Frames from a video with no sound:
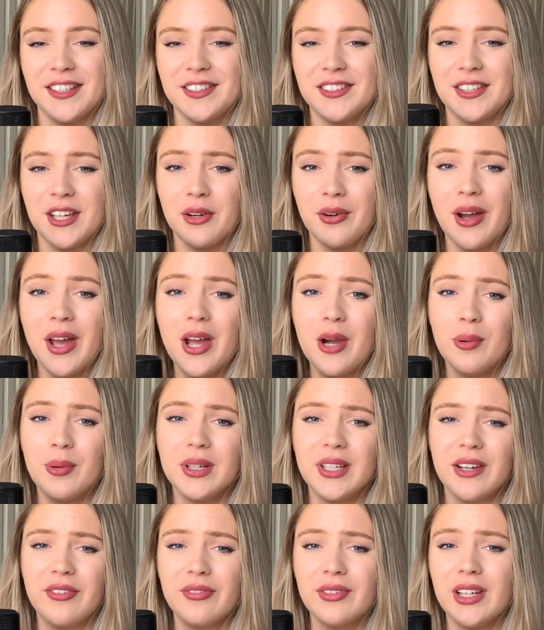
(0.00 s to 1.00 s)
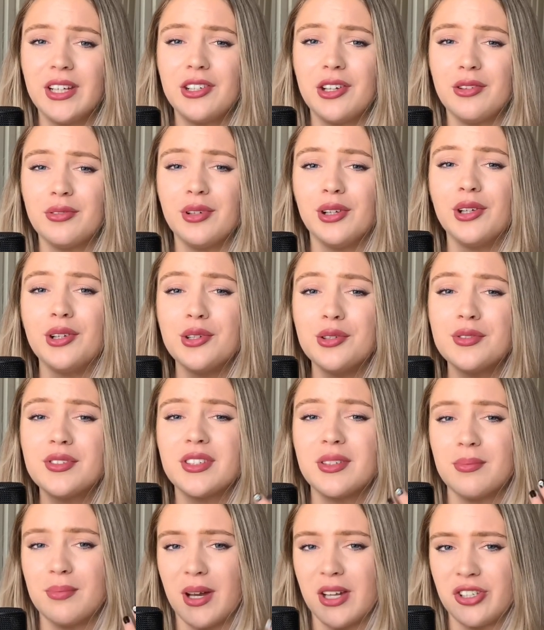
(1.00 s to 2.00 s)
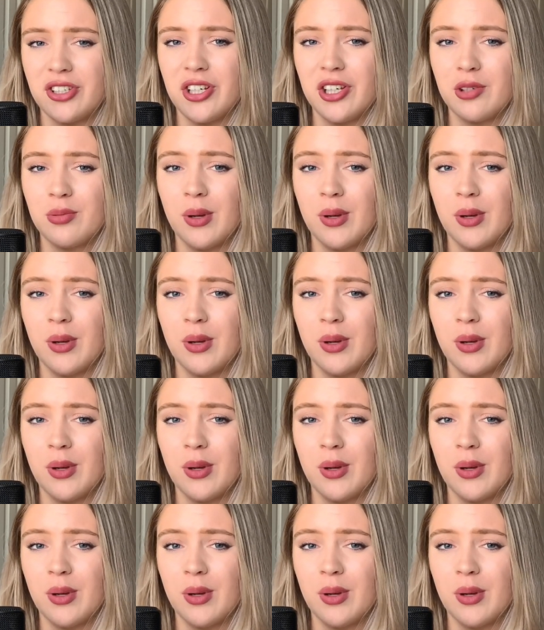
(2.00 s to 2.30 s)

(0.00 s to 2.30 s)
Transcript: so we definitely don't lose the magic